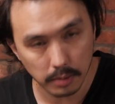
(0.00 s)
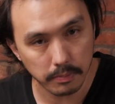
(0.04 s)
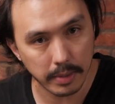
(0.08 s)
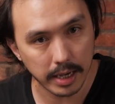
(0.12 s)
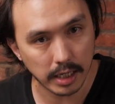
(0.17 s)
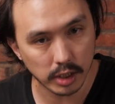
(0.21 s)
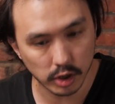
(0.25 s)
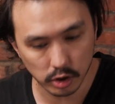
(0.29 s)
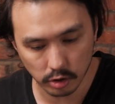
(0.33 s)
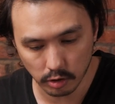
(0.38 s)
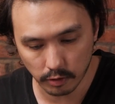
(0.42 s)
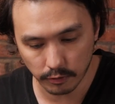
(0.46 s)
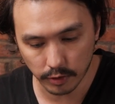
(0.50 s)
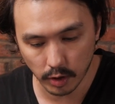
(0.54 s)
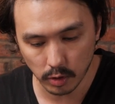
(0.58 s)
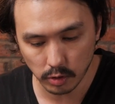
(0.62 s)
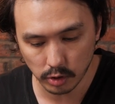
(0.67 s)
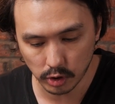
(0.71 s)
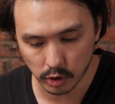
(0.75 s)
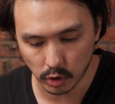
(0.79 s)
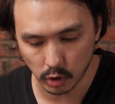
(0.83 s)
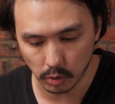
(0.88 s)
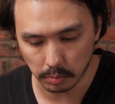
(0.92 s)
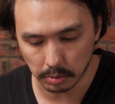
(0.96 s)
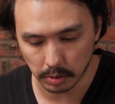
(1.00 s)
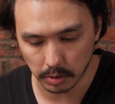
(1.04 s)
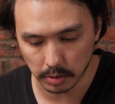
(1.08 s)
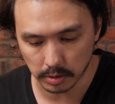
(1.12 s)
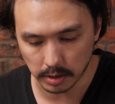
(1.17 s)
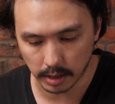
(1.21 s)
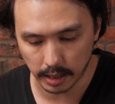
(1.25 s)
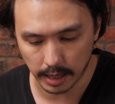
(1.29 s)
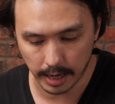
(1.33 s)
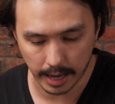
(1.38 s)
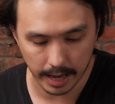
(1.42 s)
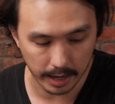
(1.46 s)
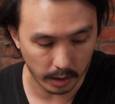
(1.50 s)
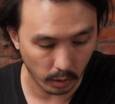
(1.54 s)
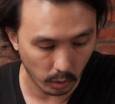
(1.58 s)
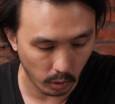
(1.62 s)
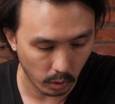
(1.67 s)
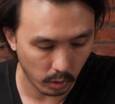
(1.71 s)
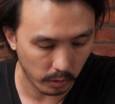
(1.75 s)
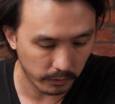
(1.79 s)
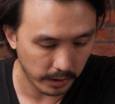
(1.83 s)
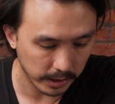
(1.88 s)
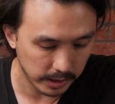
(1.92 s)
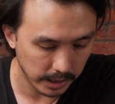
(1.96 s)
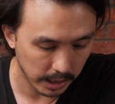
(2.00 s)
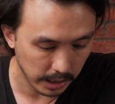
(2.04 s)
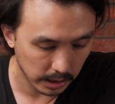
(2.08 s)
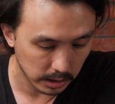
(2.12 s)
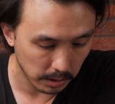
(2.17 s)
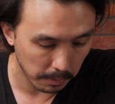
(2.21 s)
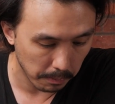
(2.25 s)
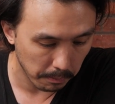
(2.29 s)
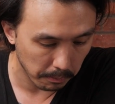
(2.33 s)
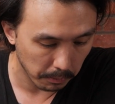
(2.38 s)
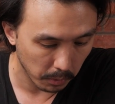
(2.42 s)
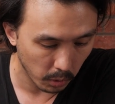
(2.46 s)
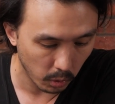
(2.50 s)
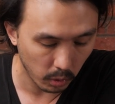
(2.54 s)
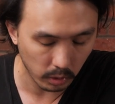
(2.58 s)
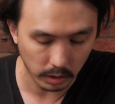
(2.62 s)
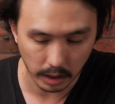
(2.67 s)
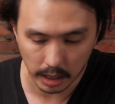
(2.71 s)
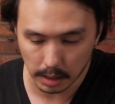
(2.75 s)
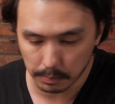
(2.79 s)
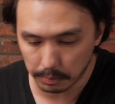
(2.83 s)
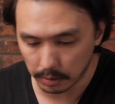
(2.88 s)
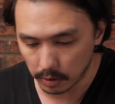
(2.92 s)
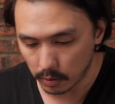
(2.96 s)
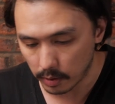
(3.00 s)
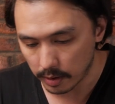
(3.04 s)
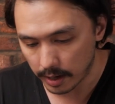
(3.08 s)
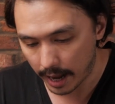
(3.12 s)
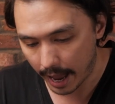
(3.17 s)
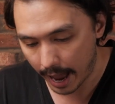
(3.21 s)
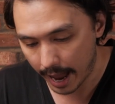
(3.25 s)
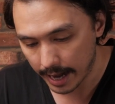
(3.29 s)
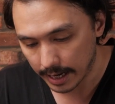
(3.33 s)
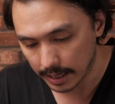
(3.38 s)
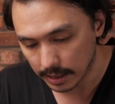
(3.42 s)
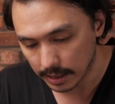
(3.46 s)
the mixture of those two blues that I had. Or if I take some more light blue and add